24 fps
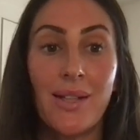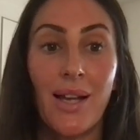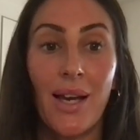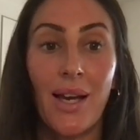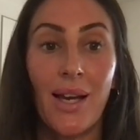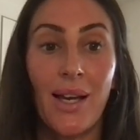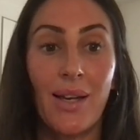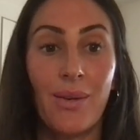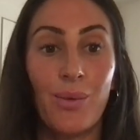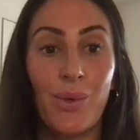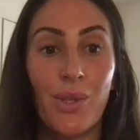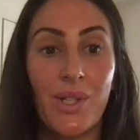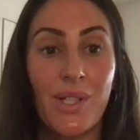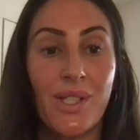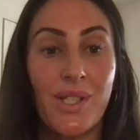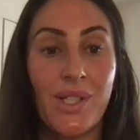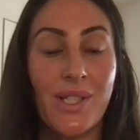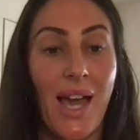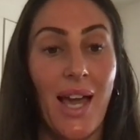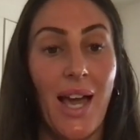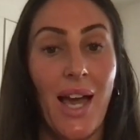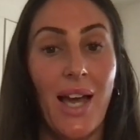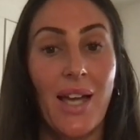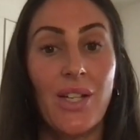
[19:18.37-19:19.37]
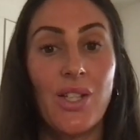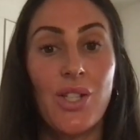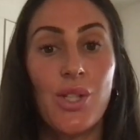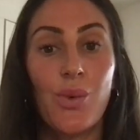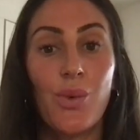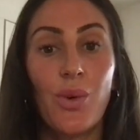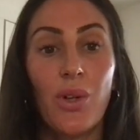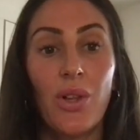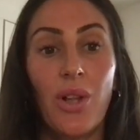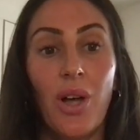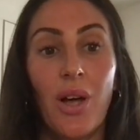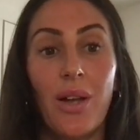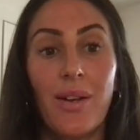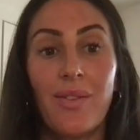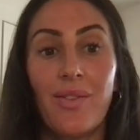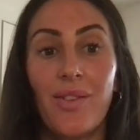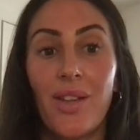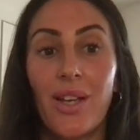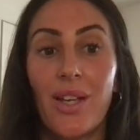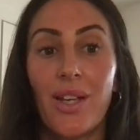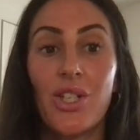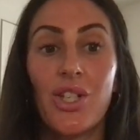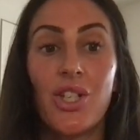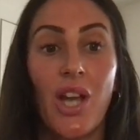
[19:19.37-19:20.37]
I will say I do a lot of
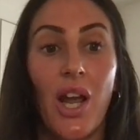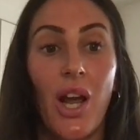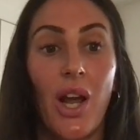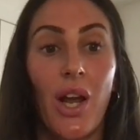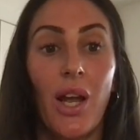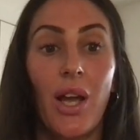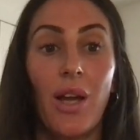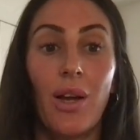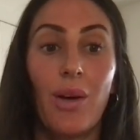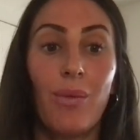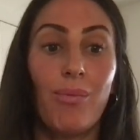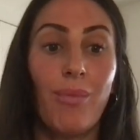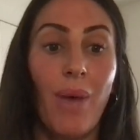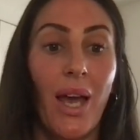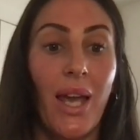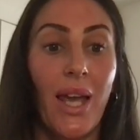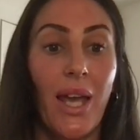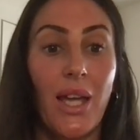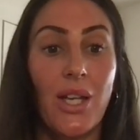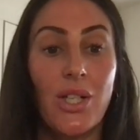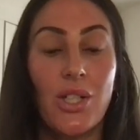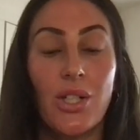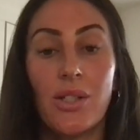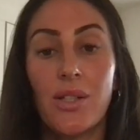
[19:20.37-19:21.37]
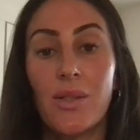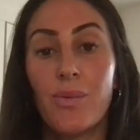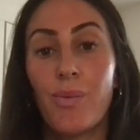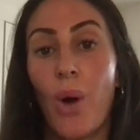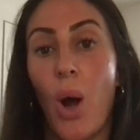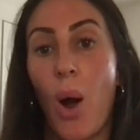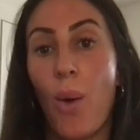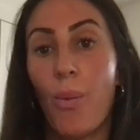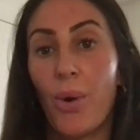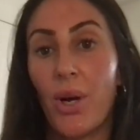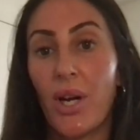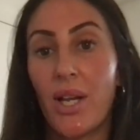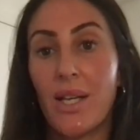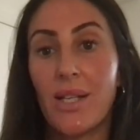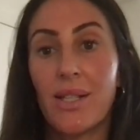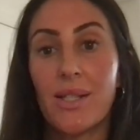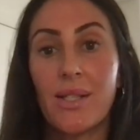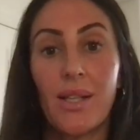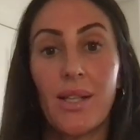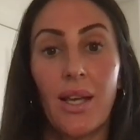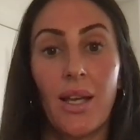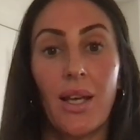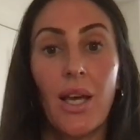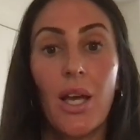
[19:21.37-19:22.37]
like sharing my agent's
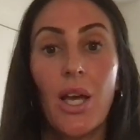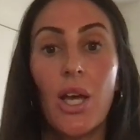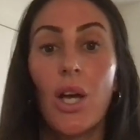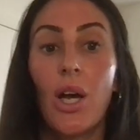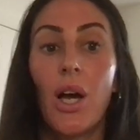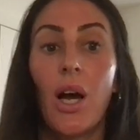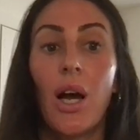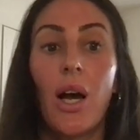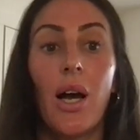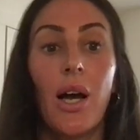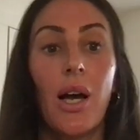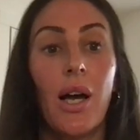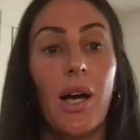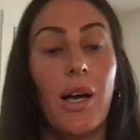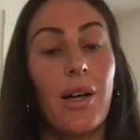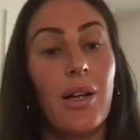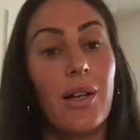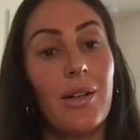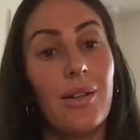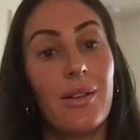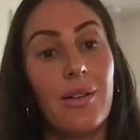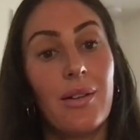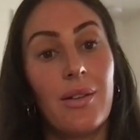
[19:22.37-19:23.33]
properties, like uh,